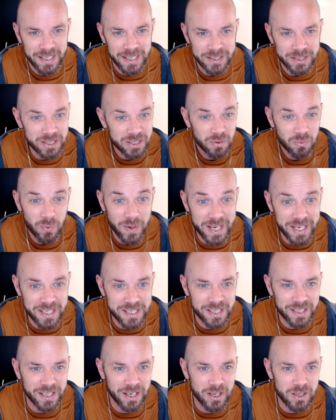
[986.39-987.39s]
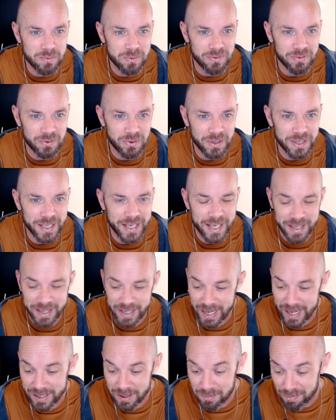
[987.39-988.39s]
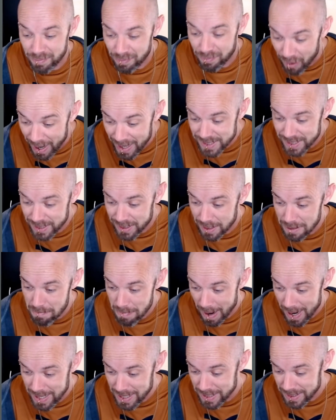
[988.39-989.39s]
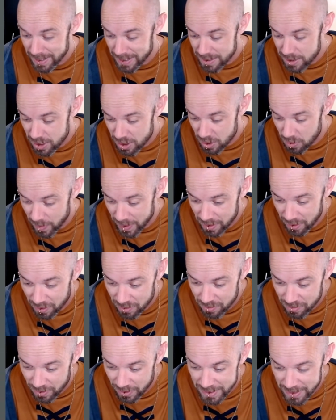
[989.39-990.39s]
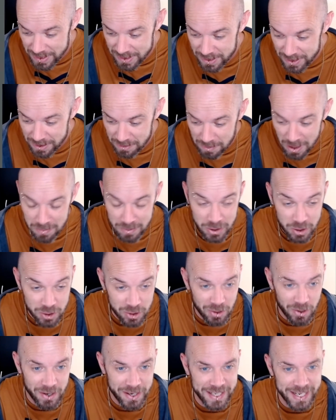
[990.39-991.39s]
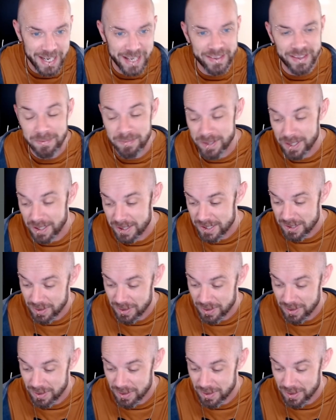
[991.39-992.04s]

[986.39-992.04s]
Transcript: Just a week to go before I get that, and I'm frantically painting these Squig Hog Riders at the moment, trying to get them done.